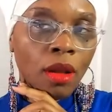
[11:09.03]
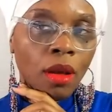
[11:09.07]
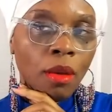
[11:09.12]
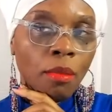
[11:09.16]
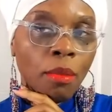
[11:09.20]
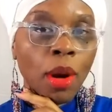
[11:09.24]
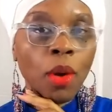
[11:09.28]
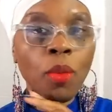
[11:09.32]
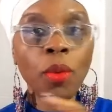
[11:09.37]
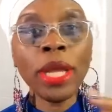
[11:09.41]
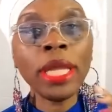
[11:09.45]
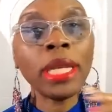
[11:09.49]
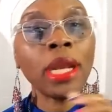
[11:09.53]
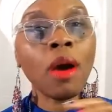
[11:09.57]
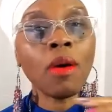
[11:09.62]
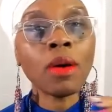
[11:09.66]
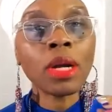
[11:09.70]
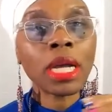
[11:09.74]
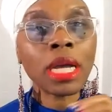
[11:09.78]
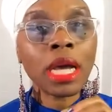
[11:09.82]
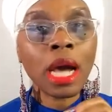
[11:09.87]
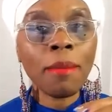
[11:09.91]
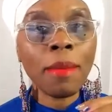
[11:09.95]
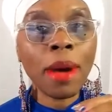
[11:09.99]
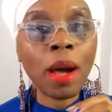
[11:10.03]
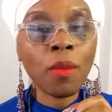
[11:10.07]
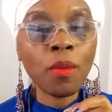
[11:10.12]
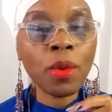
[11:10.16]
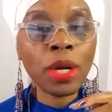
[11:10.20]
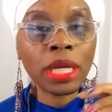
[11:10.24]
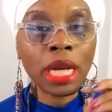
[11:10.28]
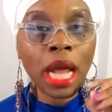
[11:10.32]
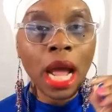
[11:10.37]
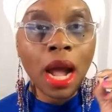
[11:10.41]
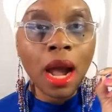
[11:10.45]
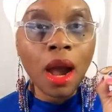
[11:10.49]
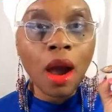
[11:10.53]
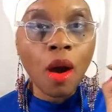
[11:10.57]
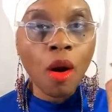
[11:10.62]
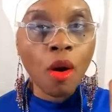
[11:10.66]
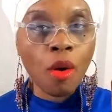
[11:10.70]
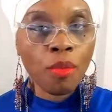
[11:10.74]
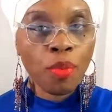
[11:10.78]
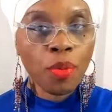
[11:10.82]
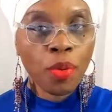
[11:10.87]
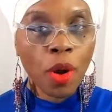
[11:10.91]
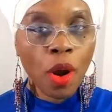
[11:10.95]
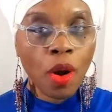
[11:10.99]
But we don't come up with our
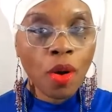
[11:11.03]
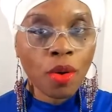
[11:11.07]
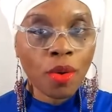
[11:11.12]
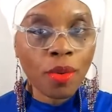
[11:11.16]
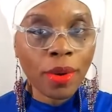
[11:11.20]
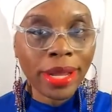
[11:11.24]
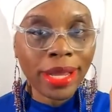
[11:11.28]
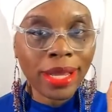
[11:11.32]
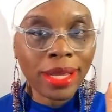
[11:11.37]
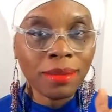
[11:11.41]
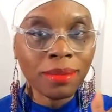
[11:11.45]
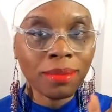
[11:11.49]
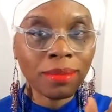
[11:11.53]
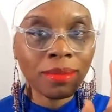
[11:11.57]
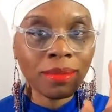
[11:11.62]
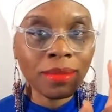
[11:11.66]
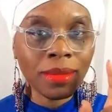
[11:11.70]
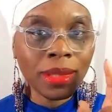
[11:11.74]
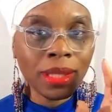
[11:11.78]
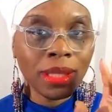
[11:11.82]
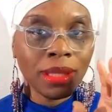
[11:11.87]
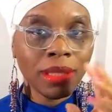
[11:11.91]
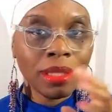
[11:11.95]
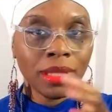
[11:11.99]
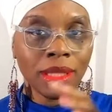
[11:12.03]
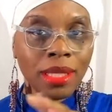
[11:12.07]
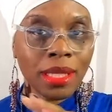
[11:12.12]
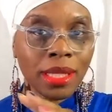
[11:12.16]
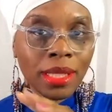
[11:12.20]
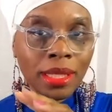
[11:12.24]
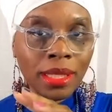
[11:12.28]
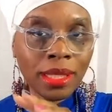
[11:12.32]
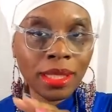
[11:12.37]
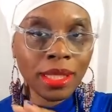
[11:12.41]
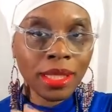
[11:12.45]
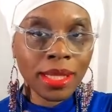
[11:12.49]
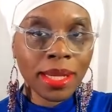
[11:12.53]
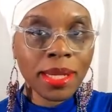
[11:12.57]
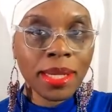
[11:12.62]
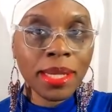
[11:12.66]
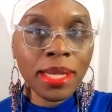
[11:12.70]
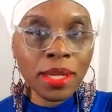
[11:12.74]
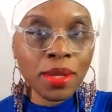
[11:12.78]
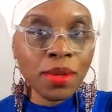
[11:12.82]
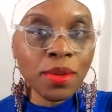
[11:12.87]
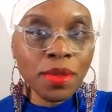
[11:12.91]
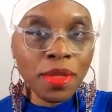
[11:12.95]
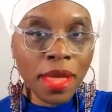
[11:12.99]
own program to
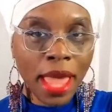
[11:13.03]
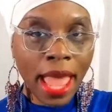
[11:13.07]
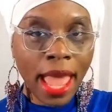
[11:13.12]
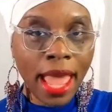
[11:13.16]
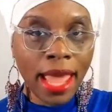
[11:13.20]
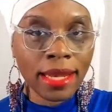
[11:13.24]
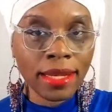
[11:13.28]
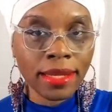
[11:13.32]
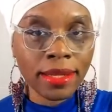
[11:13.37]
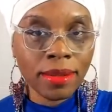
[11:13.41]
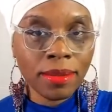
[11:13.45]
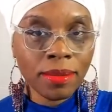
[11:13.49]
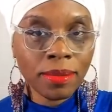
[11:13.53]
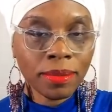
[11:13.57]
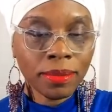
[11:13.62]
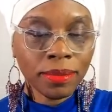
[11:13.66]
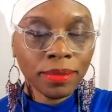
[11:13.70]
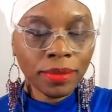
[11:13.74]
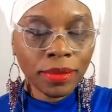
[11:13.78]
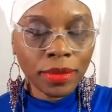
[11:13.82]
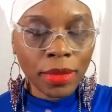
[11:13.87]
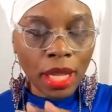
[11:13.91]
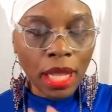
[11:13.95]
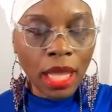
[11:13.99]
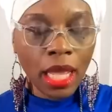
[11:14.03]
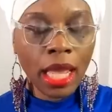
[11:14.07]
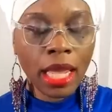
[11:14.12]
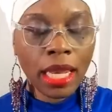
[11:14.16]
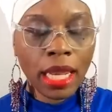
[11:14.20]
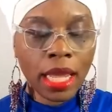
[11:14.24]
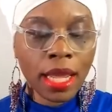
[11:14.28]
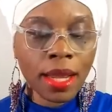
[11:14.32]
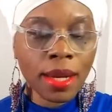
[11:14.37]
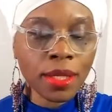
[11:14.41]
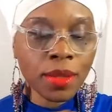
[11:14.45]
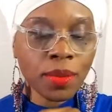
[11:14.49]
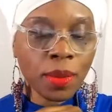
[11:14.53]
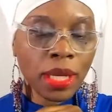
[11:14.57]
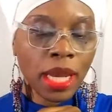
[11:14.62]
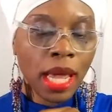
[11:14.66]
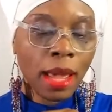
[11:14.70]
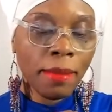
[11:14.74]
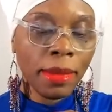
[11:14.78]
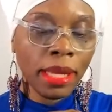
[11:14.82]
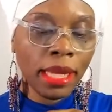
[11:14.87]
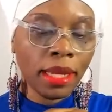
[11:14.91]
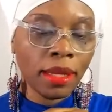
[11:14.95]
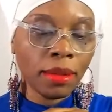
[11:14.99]
do that. And here's what I
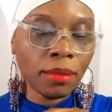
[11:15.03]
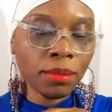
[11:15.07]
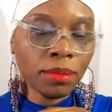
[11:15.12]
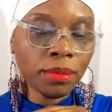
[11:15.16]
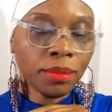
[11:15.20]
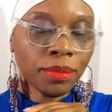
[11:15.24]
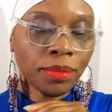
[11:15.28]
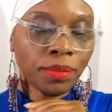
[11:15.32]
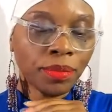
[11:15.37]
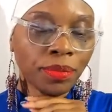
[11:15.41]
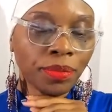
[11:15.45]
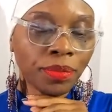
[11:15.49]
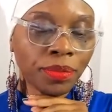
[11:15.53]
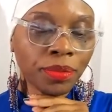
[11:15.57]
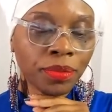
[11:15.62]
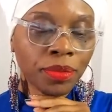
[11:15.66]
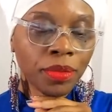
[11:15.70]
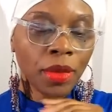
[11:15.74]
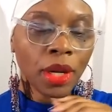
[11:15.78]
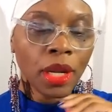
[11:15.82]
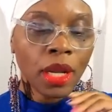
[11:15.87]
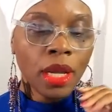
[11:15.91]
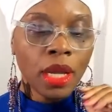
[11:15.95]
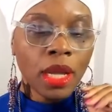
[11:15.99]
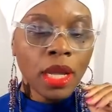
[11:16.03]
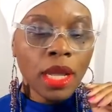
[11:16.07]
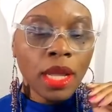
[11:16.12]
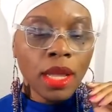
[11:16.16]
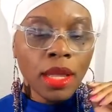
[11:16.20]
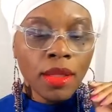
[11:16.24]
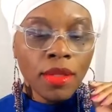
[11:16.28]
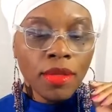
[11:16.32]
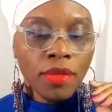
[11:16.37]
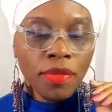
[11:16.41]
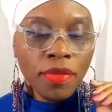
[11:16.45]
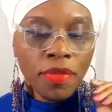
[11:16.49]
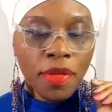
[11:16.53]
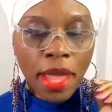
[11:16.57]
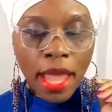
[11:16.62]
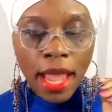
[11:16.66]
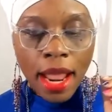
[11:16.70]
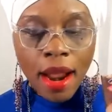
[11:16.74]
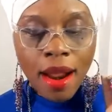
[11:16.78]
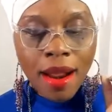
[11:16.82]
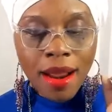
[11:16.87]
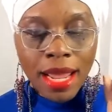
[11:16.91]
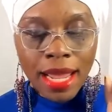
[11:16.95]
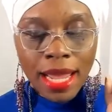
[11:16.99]
mean.
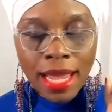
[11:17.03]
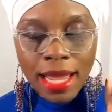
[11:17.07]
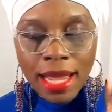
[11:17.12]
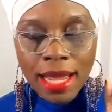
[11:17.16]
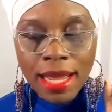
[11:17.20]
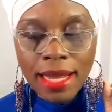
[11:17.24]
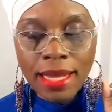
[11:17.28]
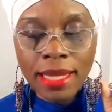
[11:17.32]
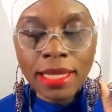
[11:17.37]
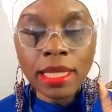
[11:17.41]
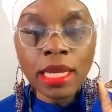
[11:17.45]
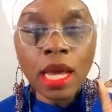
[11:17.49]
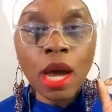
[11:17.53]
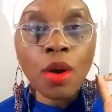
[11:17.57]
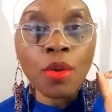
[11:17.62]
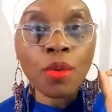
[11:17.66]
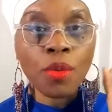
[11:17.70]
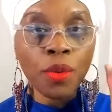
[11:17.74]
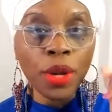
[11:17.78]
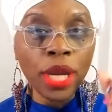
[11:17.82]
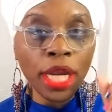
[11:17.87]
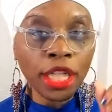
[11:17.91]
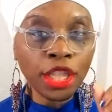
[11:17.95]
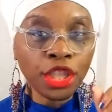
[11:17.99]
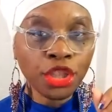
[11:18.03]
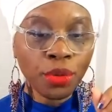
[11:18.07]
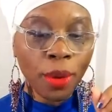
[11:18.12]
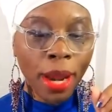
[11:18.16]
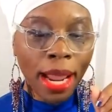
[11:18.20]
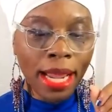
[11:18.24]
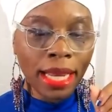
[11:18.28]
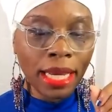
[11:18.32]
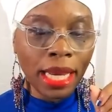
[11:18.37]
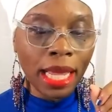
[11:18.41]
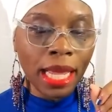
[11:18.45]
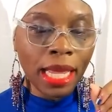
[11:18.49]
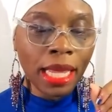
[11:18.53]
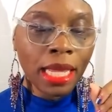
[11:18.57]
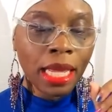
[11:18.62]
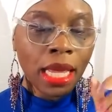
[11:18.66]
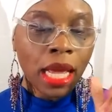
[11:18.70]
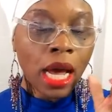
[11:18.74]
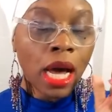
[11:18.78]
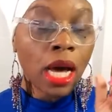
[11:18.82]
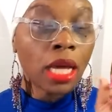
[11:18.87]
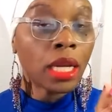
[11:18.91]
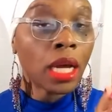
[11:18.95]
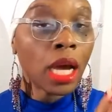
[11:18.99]
There is a retraining,
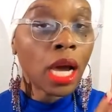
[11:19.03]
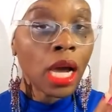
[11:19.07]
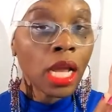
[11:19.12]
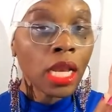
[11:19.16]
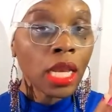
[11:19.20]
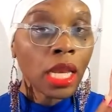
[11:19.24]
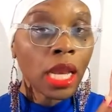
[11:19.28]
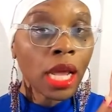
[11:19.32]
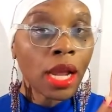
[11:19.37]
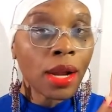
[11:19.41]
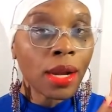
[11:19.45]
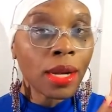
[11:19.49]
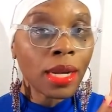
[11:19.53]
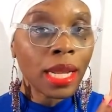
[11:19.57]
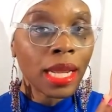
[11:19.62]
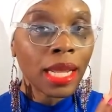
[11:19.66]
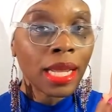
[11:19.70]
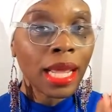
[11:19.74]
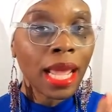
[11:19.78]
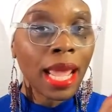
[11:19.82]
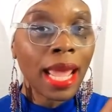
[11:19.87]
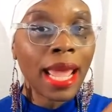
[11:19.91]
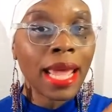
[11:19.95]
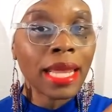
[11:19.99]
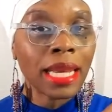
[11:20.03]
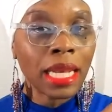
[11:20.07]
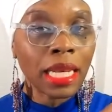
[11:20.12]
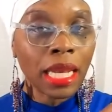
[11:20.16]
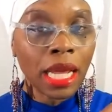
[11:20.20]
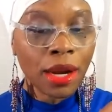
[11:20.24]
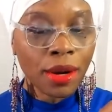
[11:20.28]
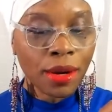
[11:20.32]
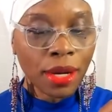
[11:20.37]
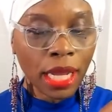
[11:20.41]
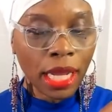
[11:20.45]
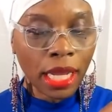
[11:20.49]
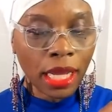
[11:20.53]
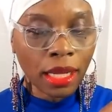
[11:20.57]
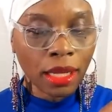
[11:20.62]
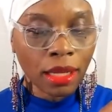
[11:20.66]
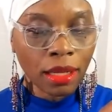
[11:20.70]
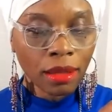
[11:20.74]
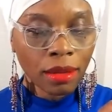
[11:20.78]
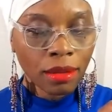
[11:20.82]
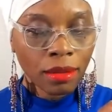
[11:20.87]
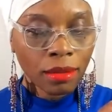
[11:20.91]
an unlearning, and a learning